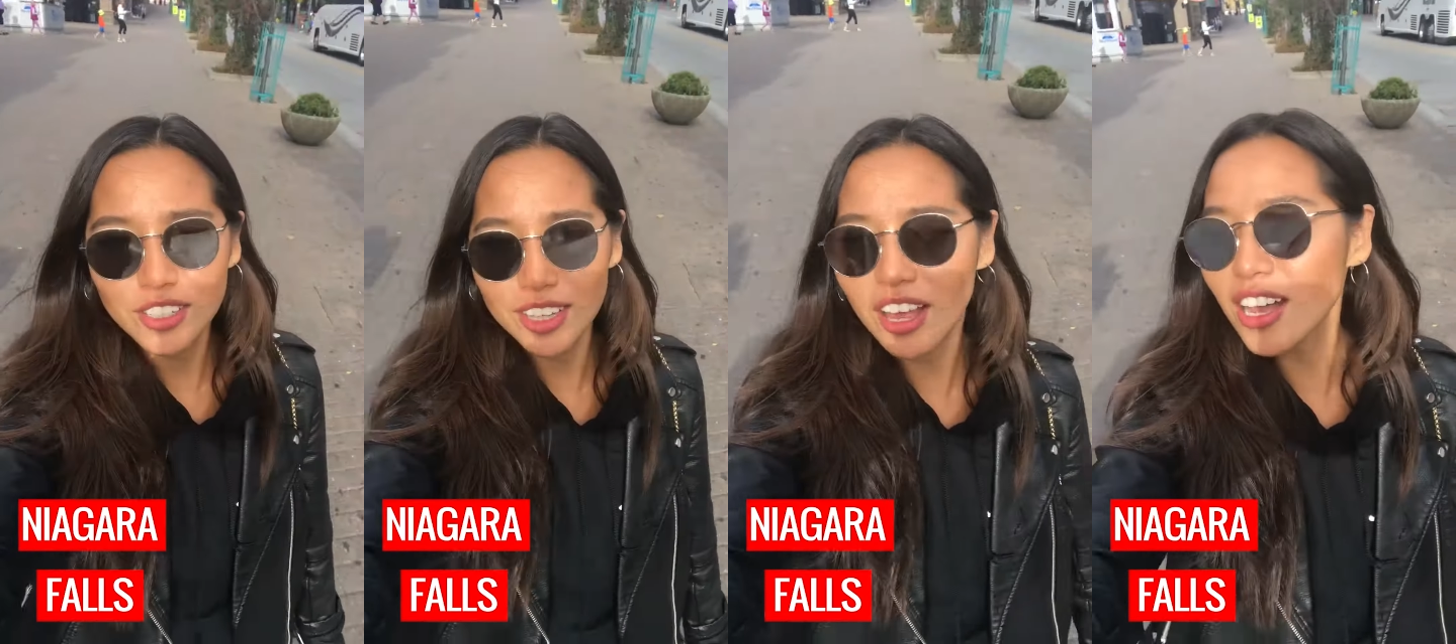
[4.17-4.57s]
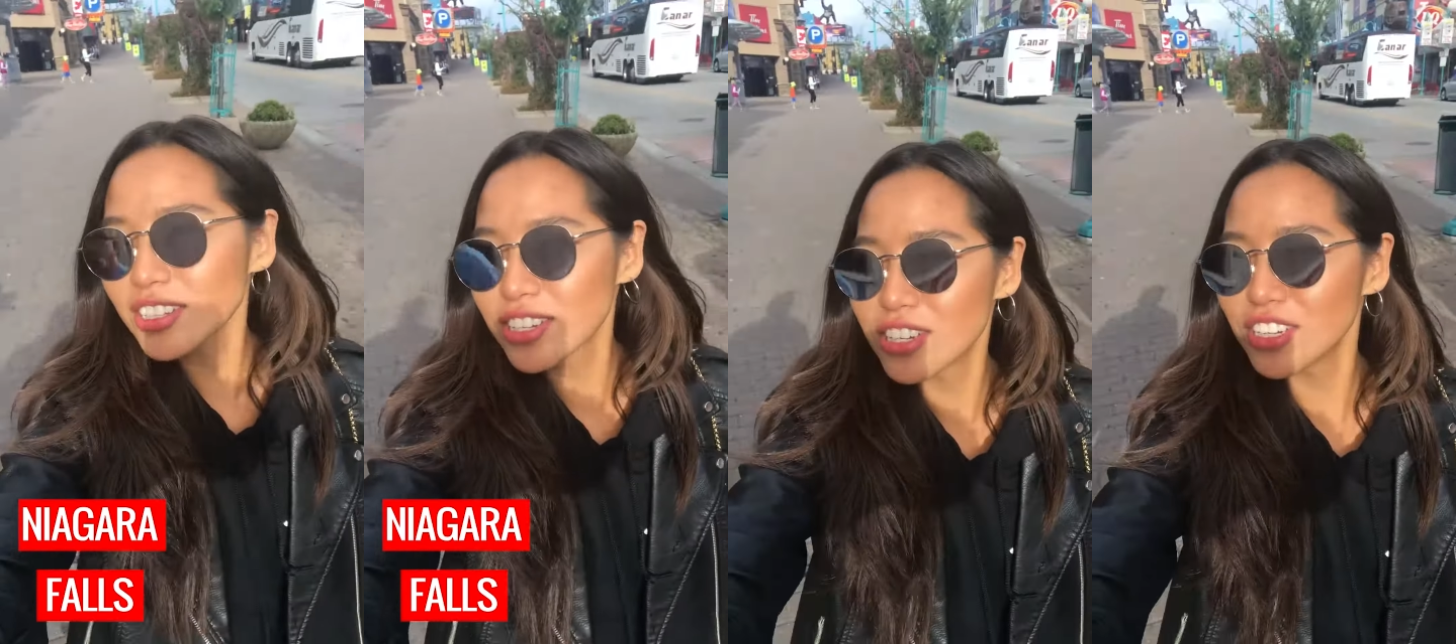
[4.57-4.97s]
There's
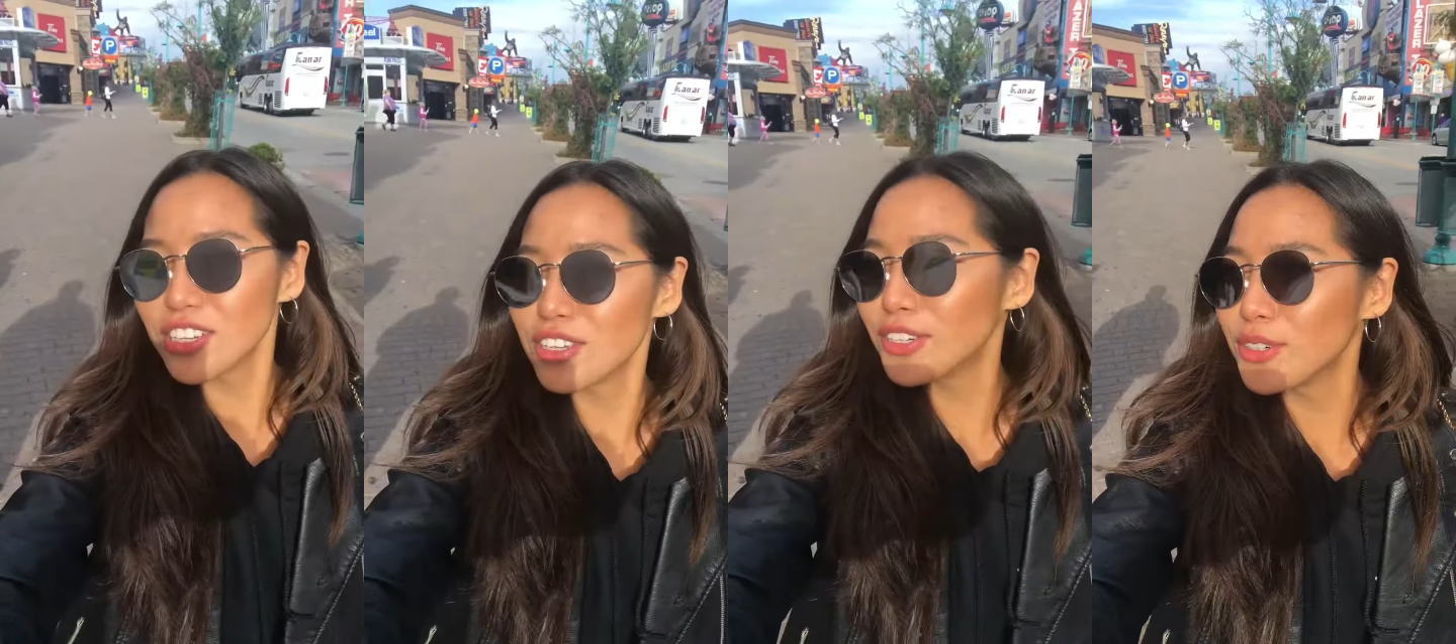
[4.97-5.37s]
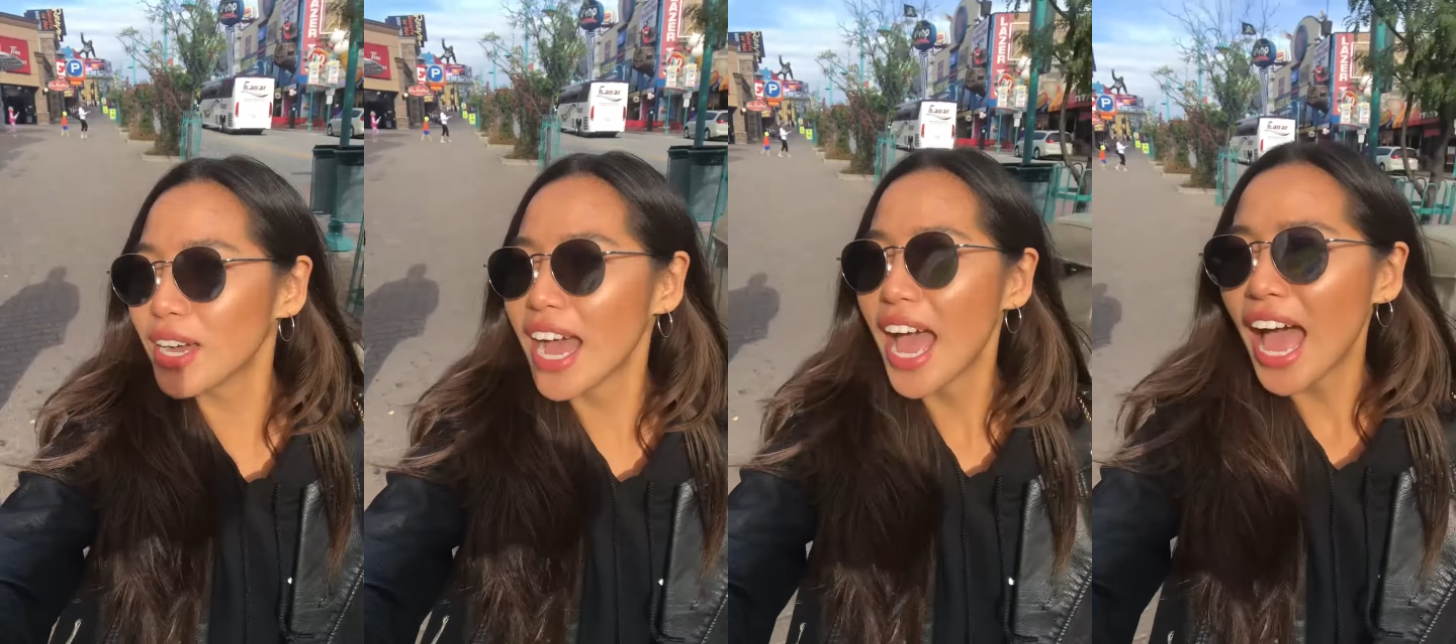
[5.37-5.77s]
lots to do
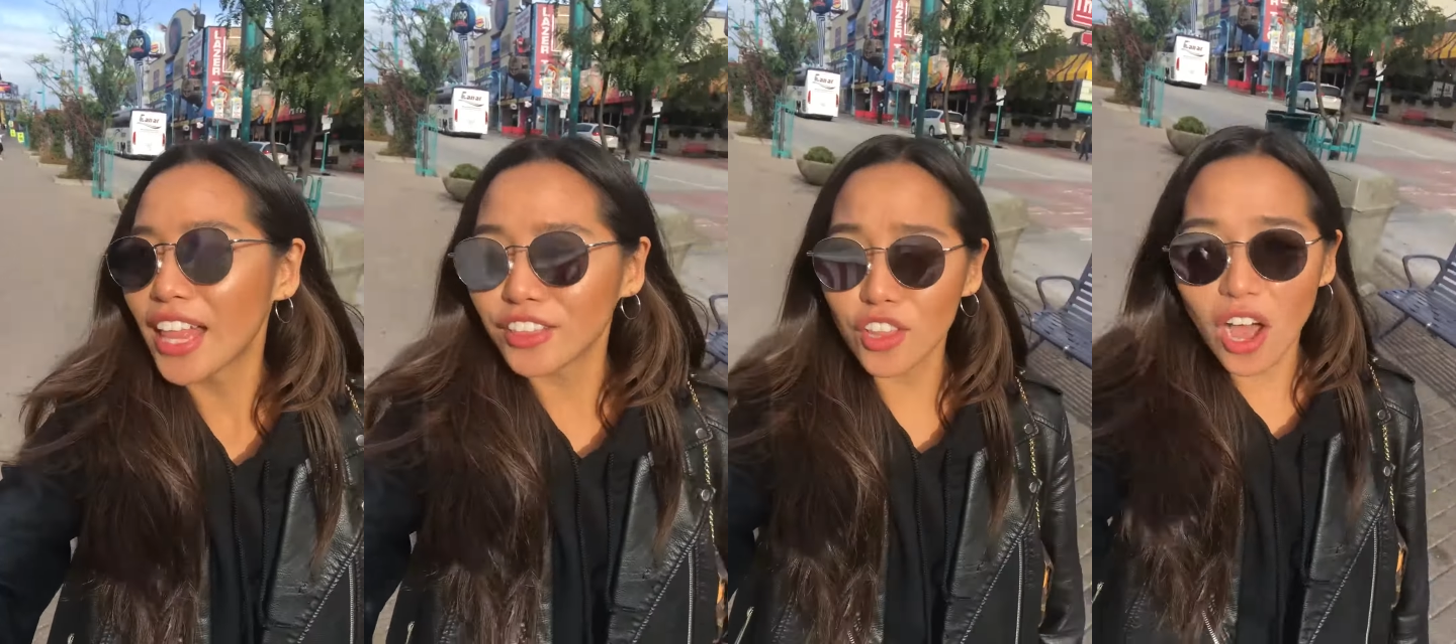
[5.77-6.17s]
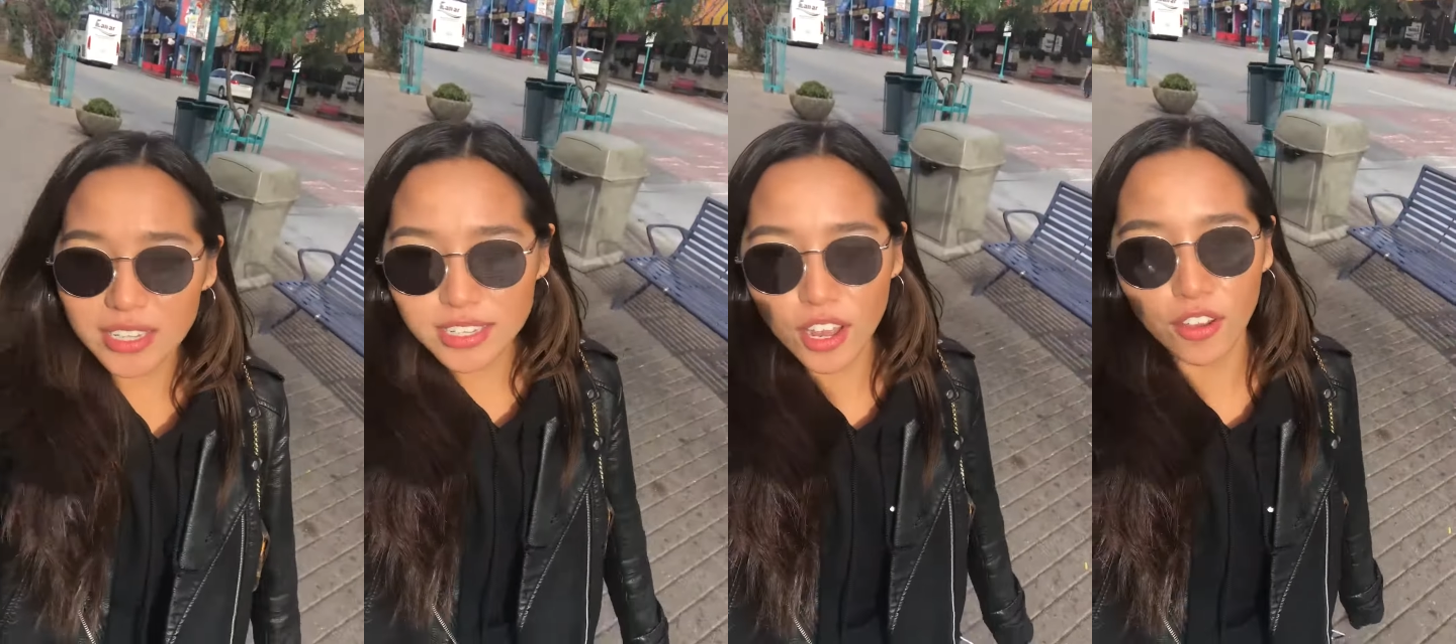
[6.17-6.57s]
and
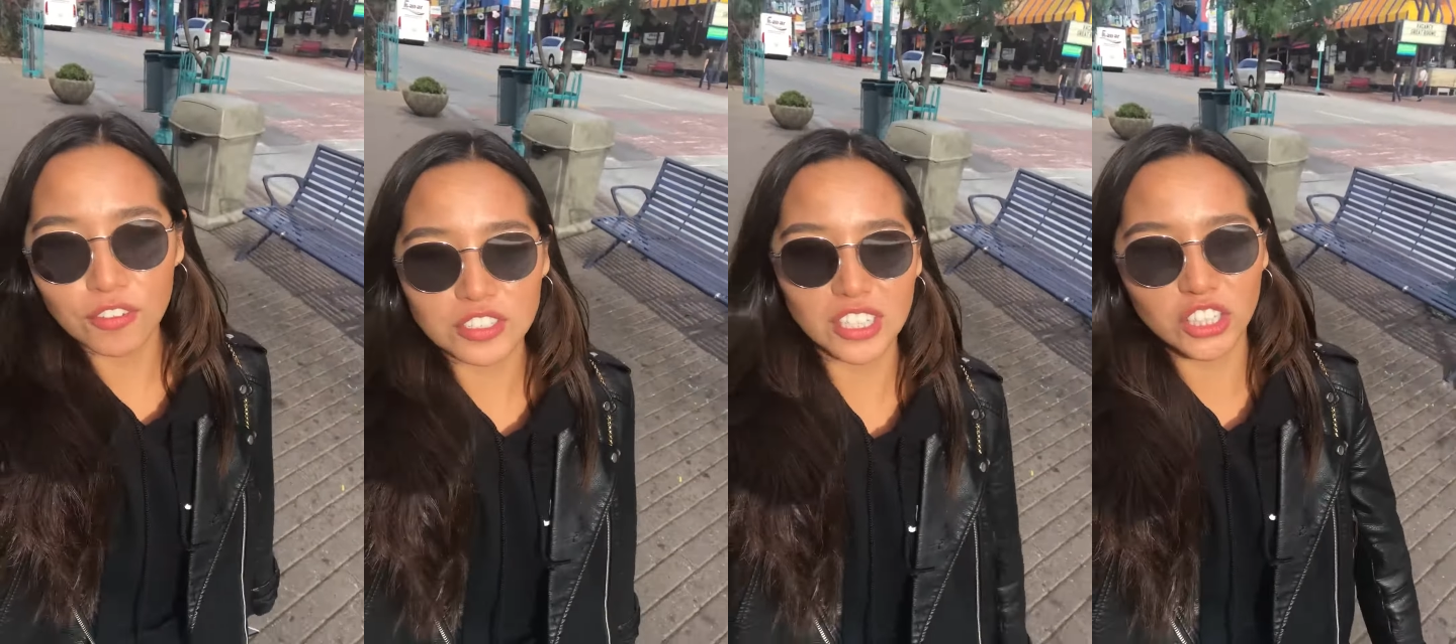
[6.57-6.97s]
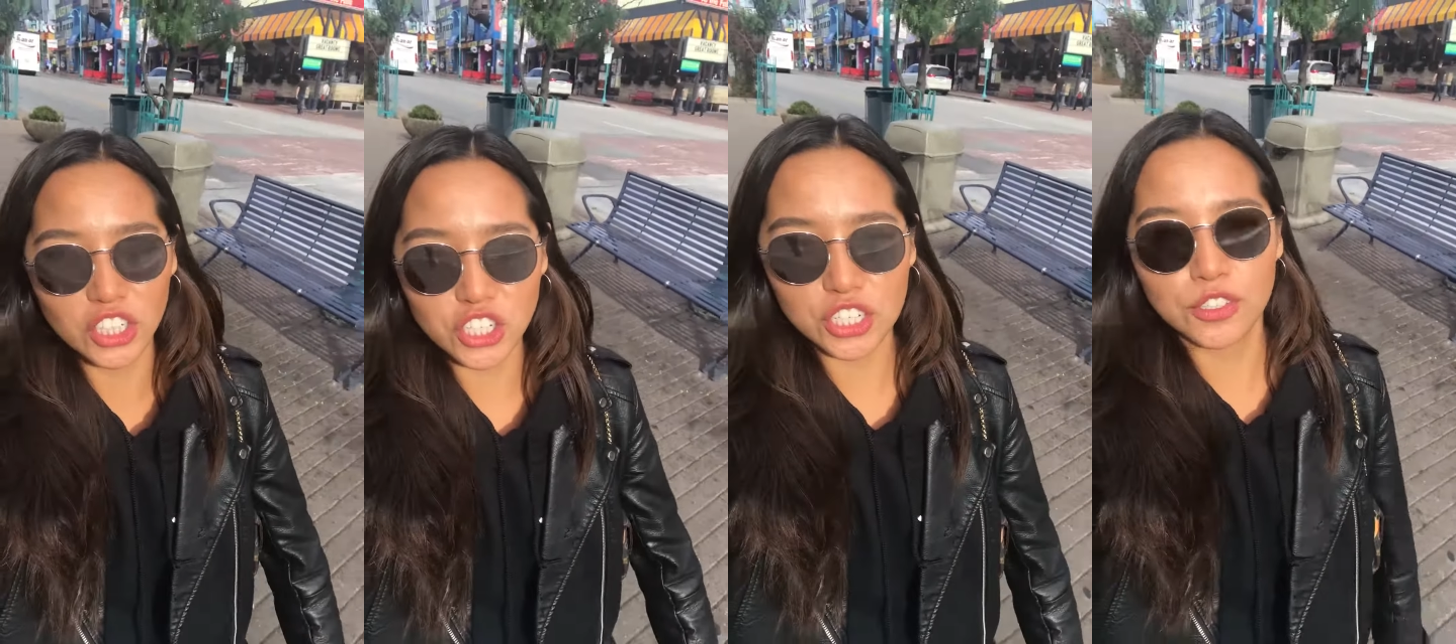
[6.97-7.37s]
lots of
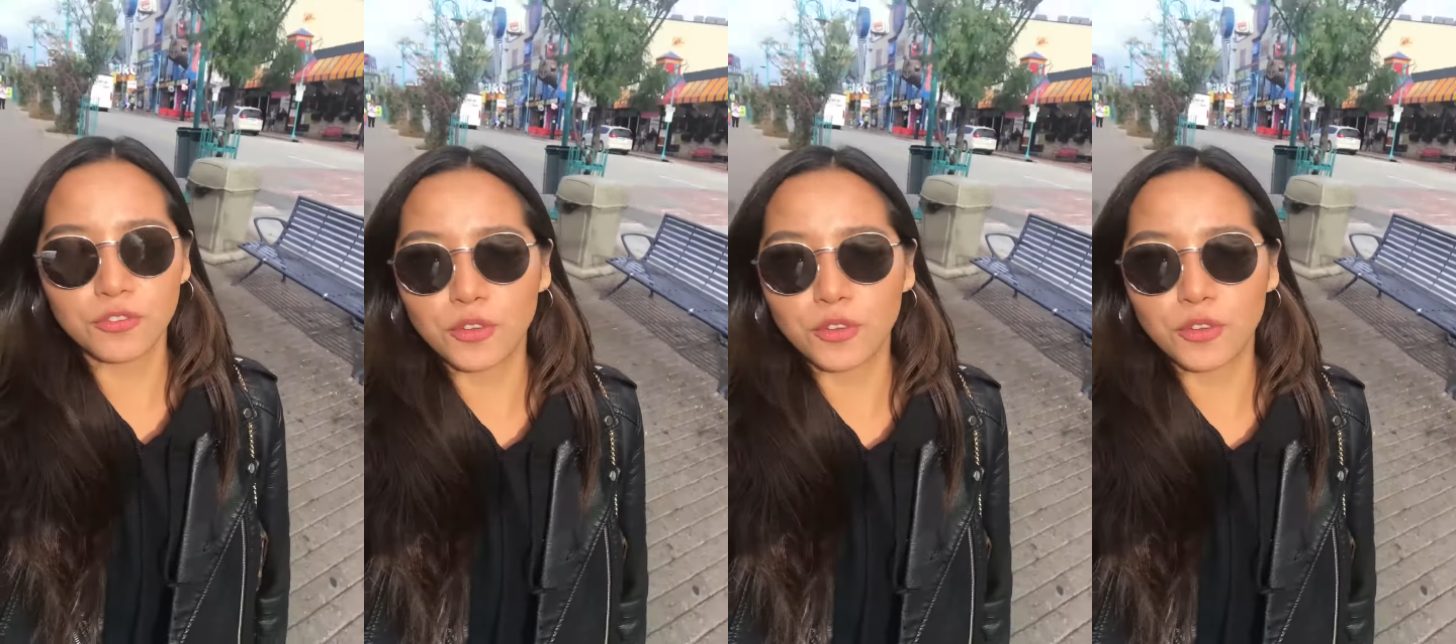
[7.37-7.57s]
delicious